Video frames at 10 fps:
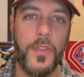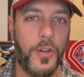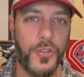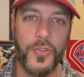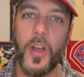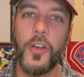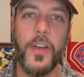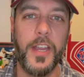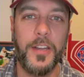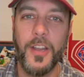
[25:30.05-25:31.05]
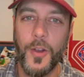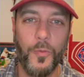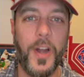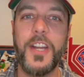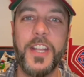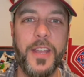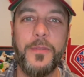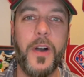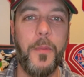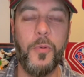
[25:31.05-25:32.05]
that are struggling and ready to
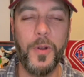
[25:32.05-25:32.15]
give up?